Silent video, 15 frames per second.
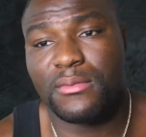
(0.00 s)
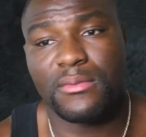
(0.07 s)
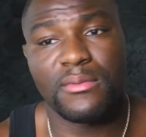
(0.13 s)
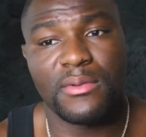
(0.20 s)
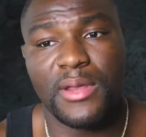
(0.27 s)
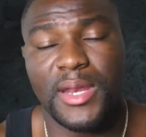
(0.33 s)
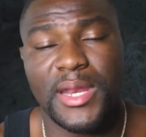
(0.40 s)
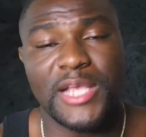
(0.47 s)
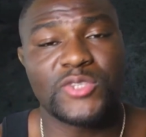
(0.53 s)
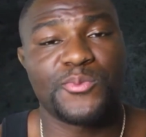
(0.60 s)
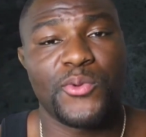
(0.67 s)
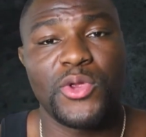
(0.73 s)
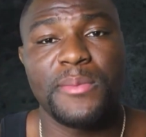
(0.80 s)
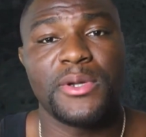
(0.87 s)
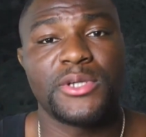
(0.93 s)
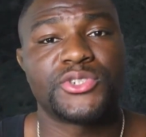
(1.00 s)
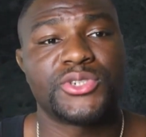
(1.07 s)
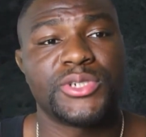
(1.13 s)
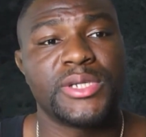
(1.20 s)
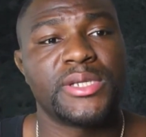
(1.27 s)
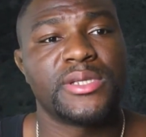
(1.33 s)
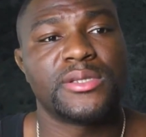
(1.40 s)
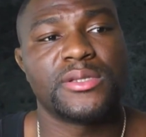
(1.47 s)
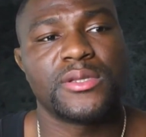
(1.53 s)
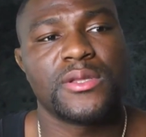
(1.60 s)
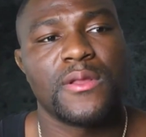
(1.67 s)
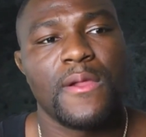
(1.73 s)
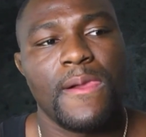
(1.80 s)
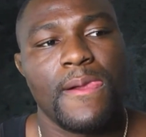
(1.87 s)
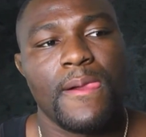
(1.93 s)
And that's pretty much it.
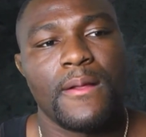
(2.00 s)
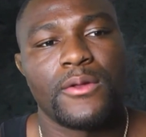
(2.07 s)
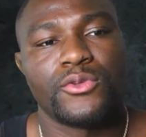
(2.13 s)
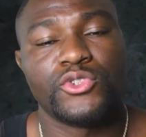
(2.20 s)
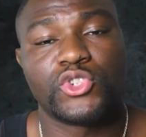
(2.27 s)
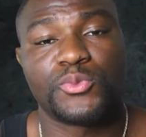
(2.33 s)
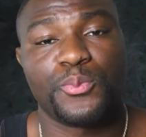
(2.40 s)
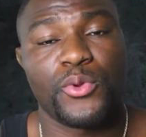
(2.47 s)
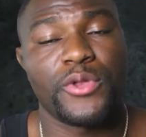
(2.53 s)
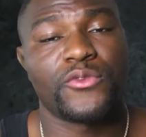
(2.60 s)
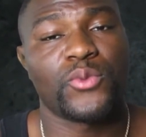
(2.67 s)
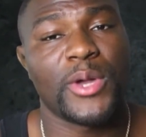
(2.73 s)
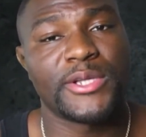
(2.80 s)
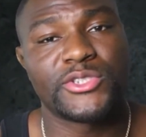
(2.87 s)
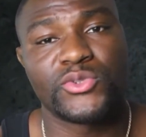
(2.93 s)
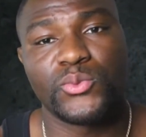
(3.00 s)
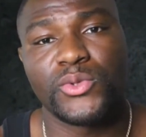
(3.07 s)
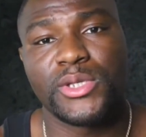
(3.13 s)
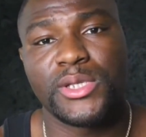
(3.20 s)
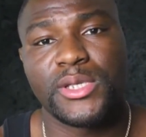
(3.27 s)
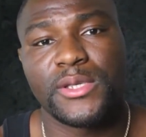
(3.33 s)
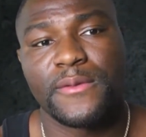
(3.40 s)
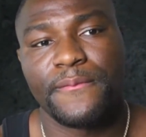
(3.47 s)
You sprint twice a week,